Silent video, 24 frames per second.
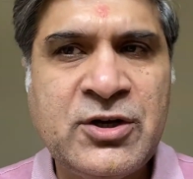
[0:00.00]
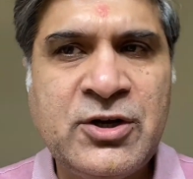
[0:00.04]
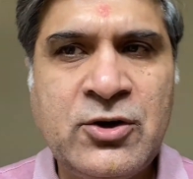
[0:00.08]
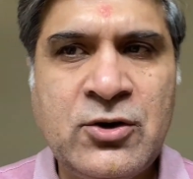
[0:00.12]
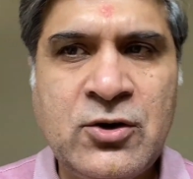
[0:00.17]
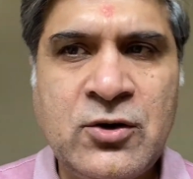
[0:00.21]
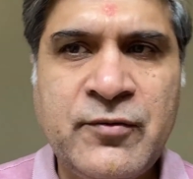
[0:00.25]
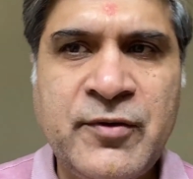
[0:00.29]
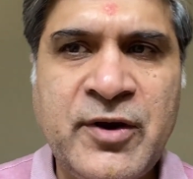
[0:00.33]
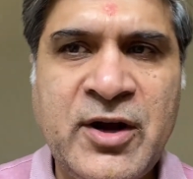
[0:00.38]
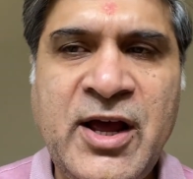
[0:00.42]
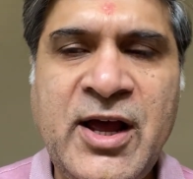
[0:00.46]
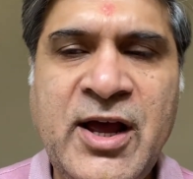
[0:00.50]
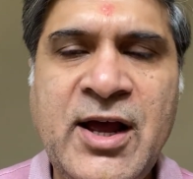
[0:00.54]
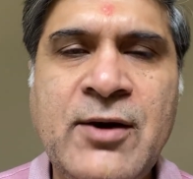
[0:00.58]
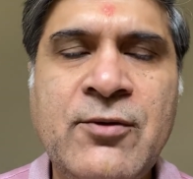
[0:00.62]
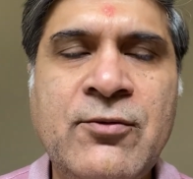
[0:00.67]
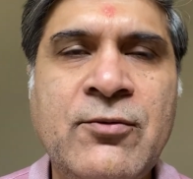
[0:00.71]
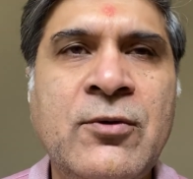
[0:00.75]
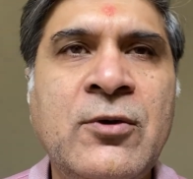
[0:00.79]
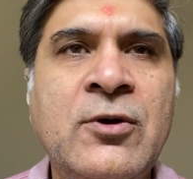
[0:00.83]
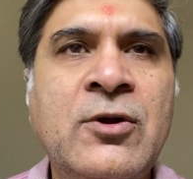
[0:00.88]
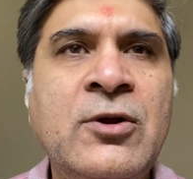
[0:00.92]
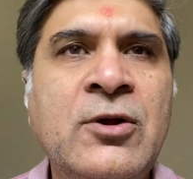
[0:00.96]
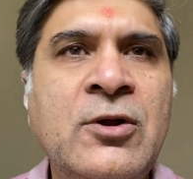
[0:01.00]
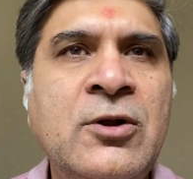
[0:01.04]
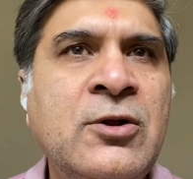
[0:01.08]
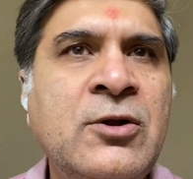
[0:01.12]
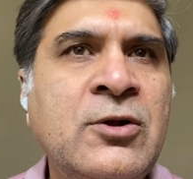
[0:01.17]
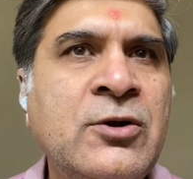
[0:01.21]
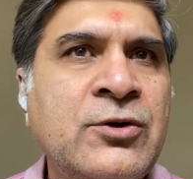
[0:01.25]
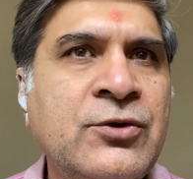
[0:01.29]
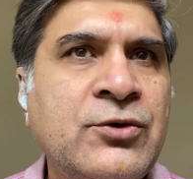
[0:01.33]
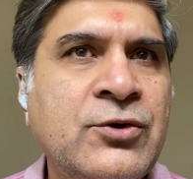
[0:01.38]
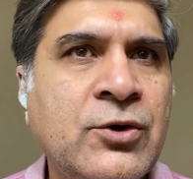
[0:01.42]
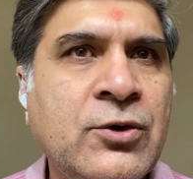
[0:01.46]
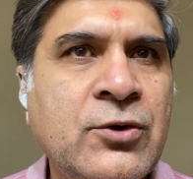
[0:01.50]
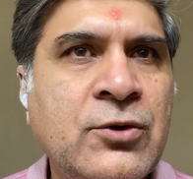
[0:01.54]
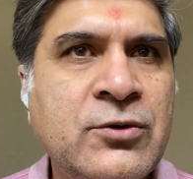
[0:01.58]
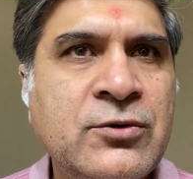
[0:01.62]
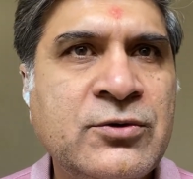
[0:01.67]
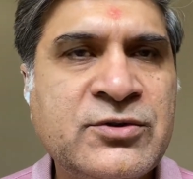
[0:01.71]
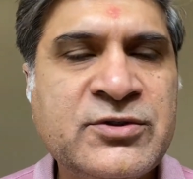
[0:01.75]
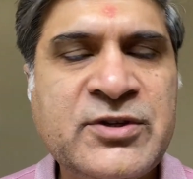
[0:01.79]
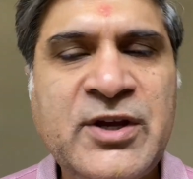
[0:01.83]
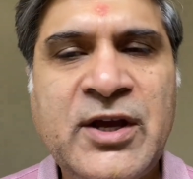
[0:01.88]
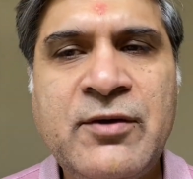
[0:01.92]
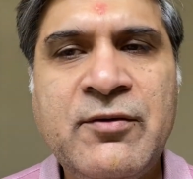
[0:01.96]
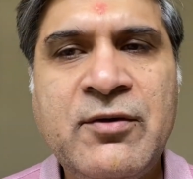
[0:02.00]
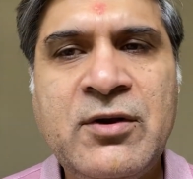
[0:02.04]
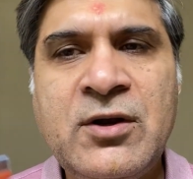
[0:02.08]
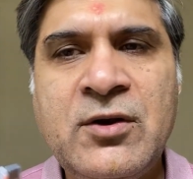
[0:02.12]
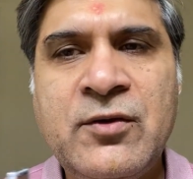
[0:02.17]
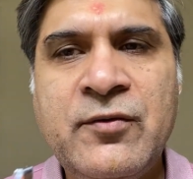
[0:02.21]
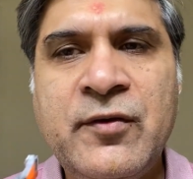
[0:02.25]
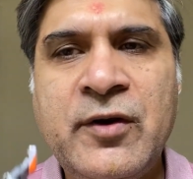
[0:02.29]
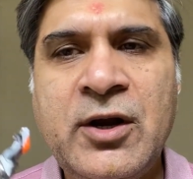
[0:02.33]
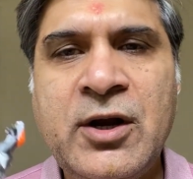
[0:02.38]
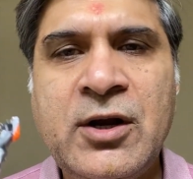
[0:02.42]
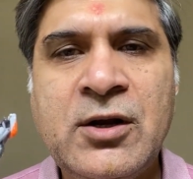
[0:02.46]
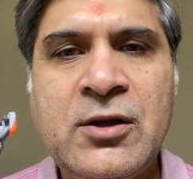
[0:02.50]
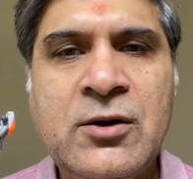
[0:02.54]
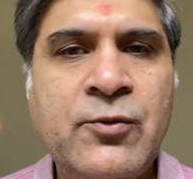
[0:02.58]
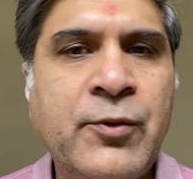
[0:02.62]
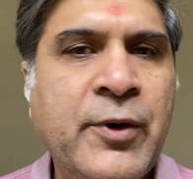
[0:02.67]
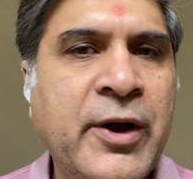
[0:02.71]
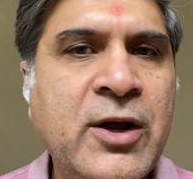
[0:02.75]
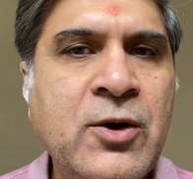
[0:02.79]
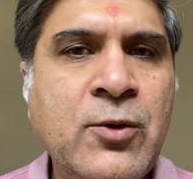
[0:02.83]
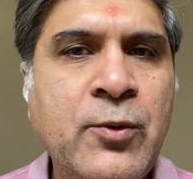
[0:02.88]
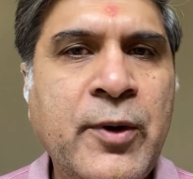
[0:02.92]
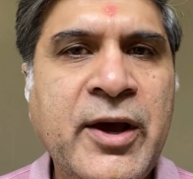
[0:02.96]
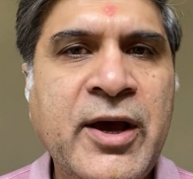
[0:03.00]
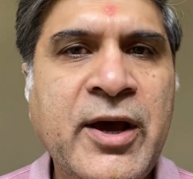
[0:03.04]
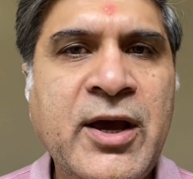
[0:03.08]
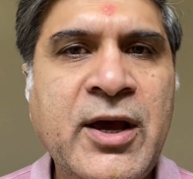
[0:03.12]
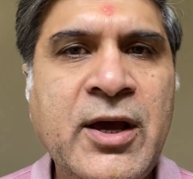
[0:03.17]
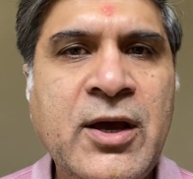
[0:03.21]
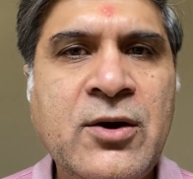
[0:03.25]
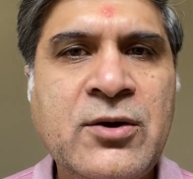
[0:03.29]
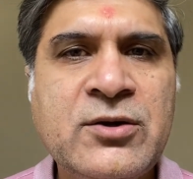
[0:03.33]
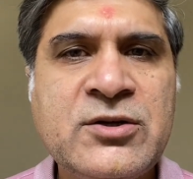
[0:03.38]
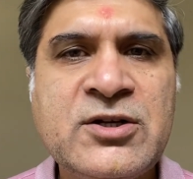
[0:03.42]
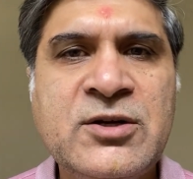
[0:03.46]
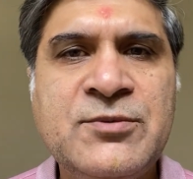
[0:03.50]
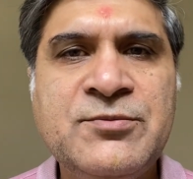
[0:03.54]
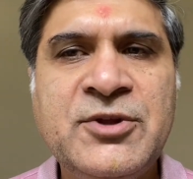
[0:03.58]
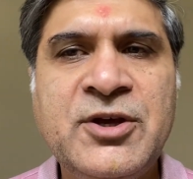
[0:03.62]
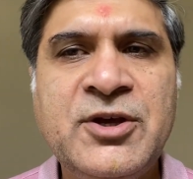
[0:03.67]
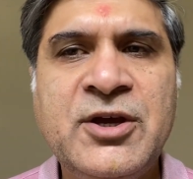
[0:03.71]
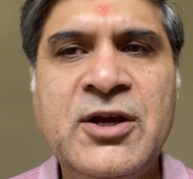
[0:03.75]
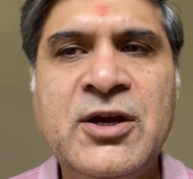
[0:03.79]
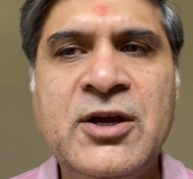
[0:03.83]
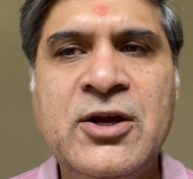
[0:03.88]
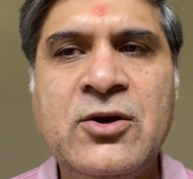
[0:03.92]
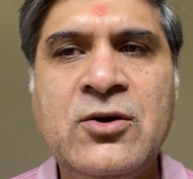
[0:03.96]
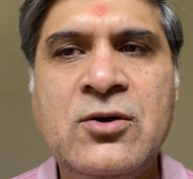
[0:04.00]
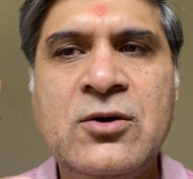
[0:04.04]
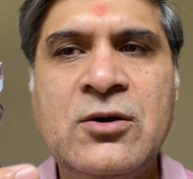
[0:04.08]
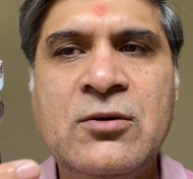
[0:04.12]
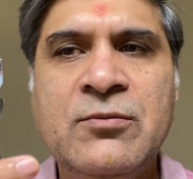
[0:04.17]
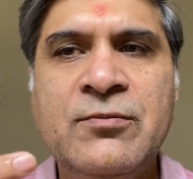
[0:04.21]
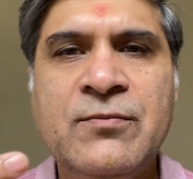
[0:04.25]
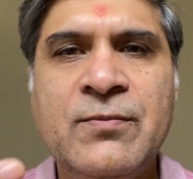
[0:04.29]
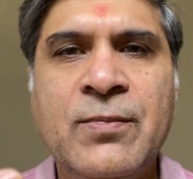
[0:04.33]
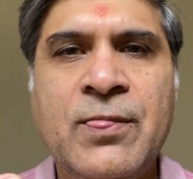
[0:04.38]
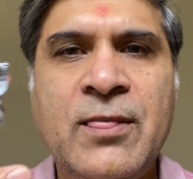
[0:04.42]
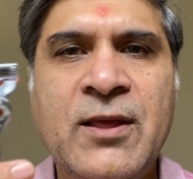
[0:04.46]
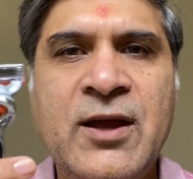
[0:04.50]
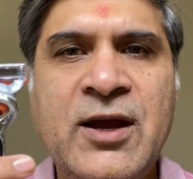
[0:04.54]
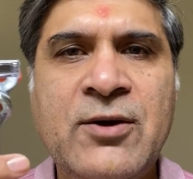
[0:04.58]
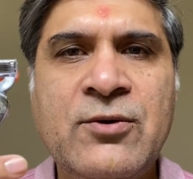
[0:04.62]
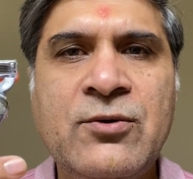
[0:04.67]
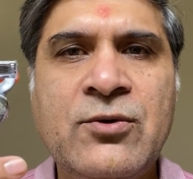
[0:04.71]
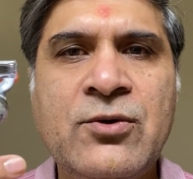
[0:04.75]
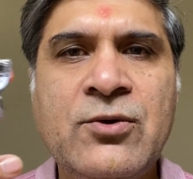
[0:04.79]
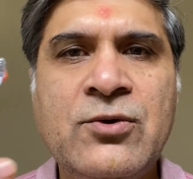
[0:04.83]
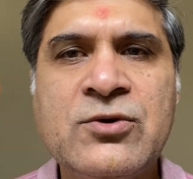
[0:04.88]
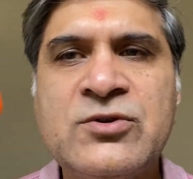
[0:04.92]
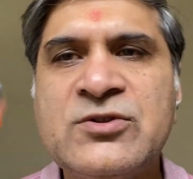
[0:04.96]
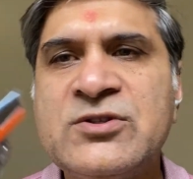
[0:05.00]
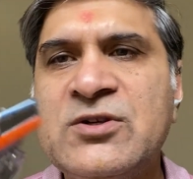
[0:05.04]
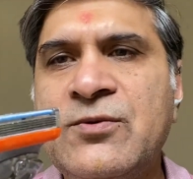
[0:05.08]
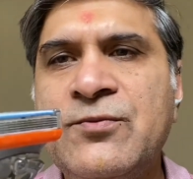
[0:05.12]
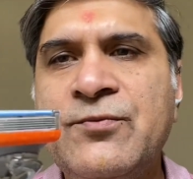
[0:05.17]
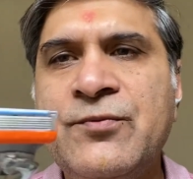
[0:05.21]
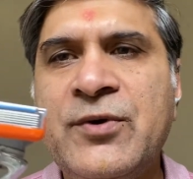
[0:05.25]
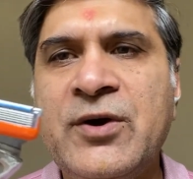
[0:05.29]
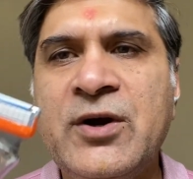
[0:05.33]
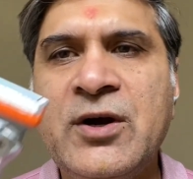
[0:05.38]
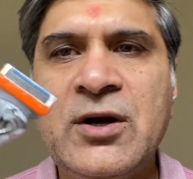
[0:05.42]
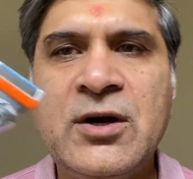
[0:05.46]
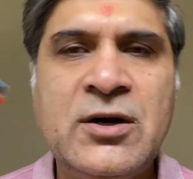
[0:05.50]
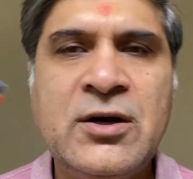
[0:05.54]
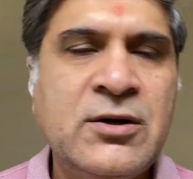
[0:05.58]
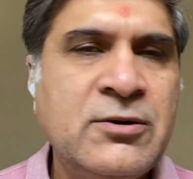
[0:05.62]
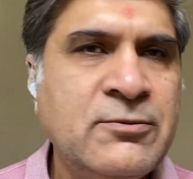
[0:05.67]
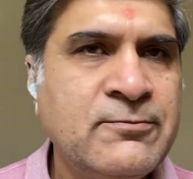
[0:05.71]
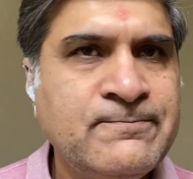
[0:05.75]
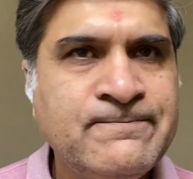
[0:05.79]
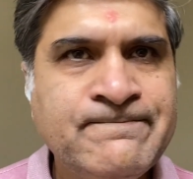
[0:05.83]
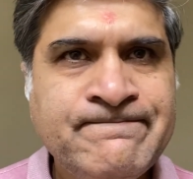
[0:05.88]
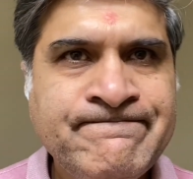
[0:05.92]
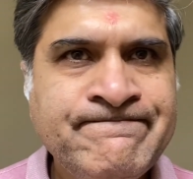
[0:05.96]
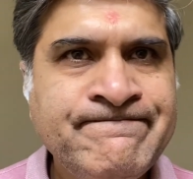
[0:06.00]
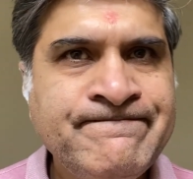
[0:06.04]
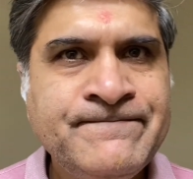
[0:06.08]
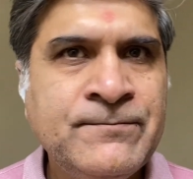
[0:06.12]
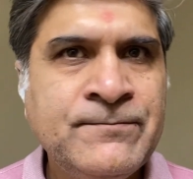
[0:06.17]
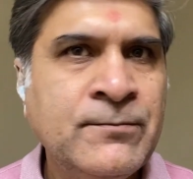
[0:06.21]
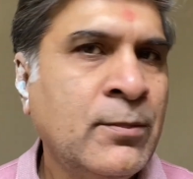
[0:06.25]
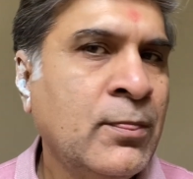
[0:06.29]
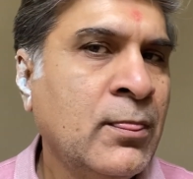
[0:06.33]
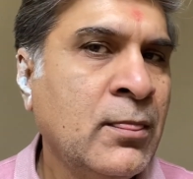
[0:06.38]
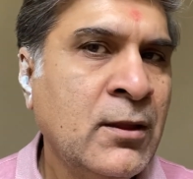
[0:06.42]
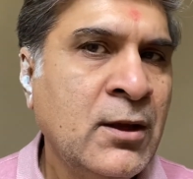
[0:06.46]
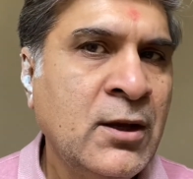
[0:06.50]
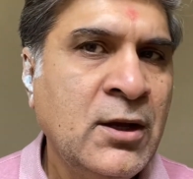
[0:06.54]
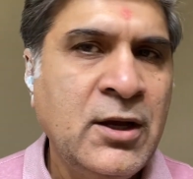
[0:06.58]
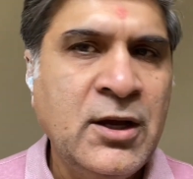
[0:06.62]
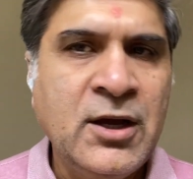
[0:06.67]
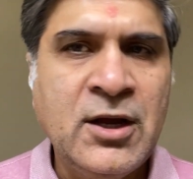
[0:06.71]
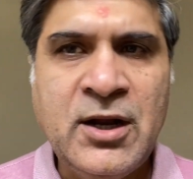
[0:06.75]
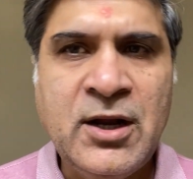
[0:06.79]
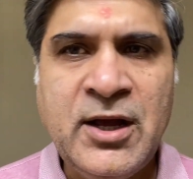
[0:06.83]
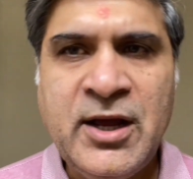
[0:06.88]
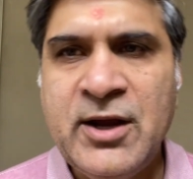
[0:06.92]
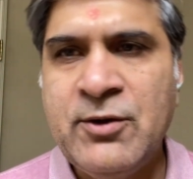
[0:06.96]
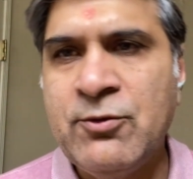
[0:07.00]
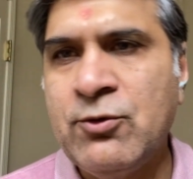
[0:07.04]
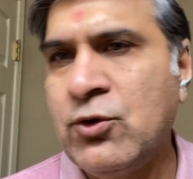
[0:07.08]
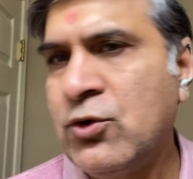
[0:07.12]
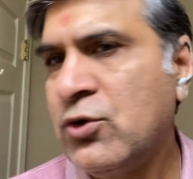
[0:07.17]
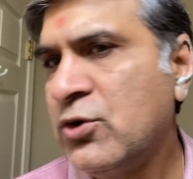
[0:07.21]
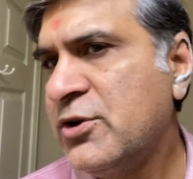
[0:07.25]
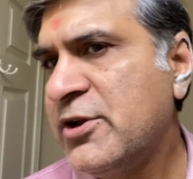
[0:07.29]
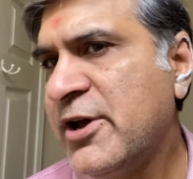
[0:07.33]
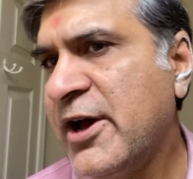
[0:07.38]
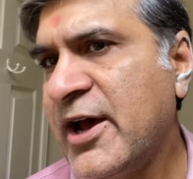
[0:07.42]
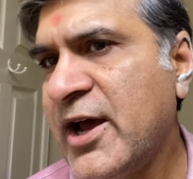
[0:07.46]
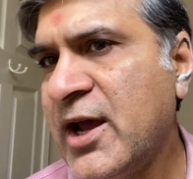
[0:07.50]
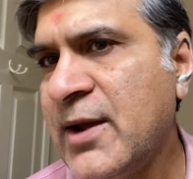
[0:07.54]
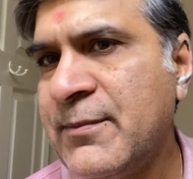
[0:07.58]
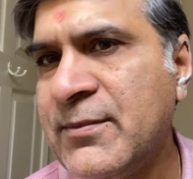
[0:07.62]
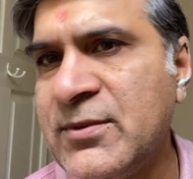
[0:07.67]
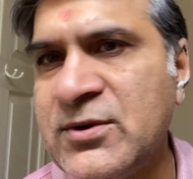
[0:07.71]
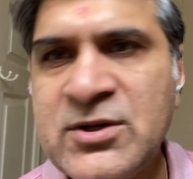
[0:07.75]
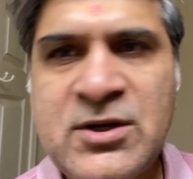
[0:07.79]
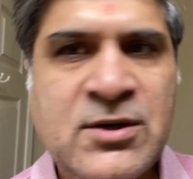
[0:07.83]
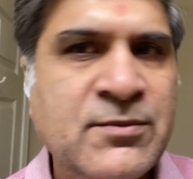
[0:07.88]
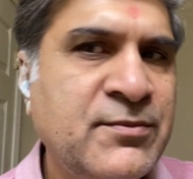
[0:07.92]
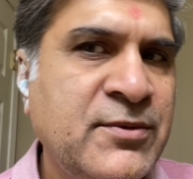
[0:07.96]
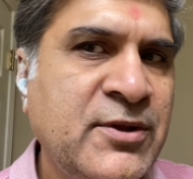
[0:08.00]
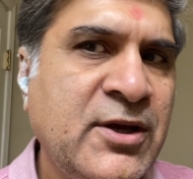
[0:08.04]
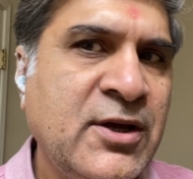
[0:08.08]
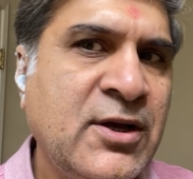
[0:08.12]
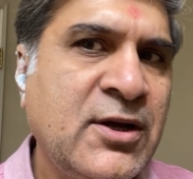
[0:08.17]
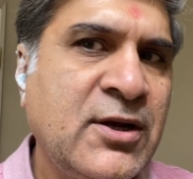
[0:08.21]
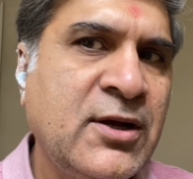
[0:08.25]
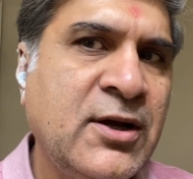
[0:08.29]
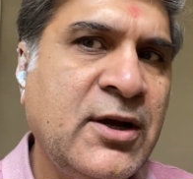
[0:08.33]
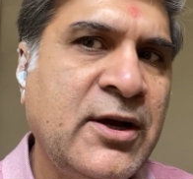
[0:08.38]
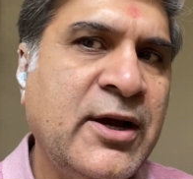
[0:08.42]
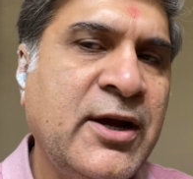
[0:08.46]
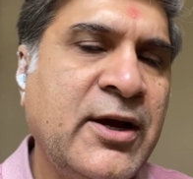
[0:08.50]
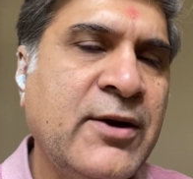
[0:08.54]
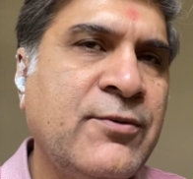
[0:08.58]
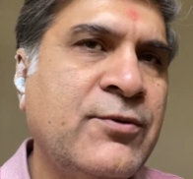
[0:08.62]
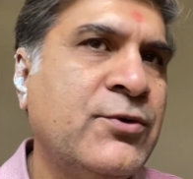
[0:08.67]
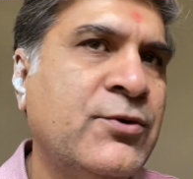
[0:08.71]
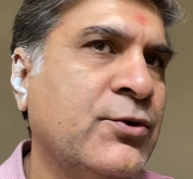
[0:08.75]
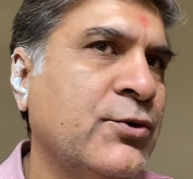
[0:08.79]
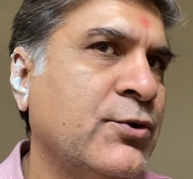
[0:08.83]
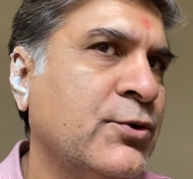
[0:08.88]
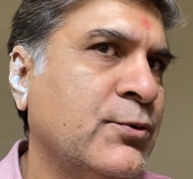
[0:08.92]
know when I have save in a real quick way or something, you know, I have to go somewhere and I have no time, something, I have to,